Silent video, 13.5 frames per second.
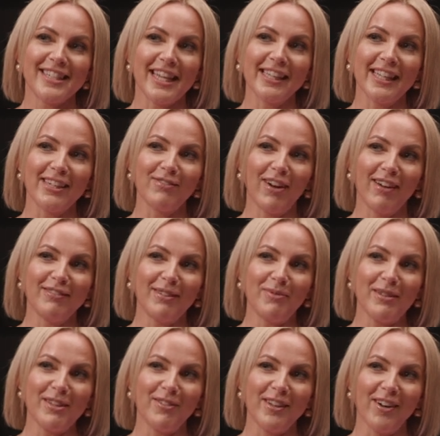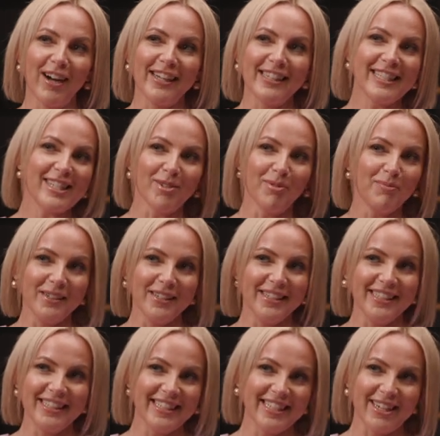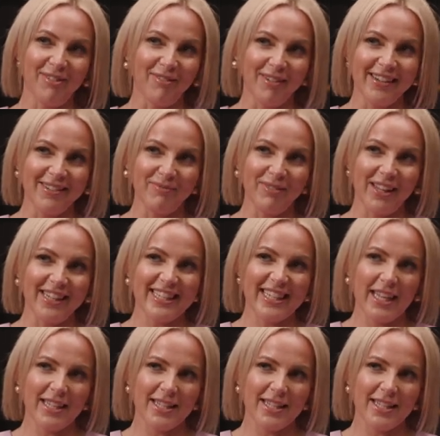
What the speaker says: sailing around the BVIs, stopping in at the different places.